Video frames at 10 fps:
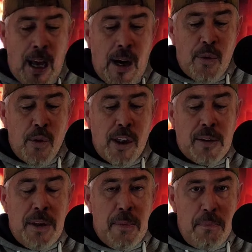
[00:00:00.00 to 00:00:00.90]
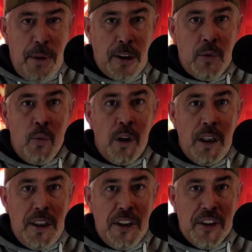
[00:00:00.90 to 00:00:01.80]
I would recommend picking one
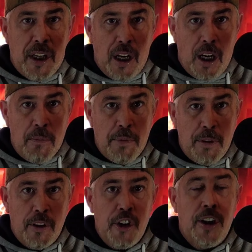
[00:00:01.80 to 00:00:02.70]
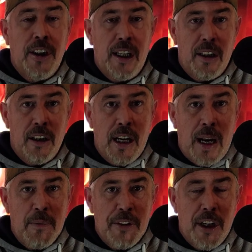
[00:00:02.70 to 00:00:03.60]
of these up. You can get it on
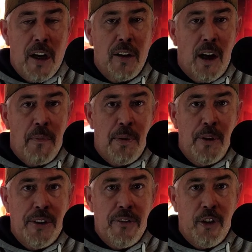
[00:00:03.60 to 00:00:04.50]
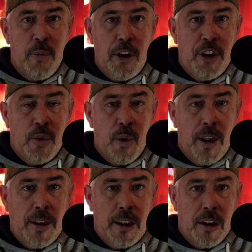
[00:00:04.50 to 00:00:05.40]
Amazon. I'll post the information
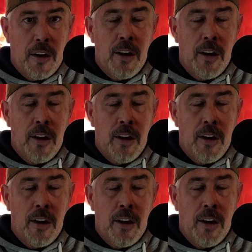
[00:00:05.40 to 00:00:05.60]
right here.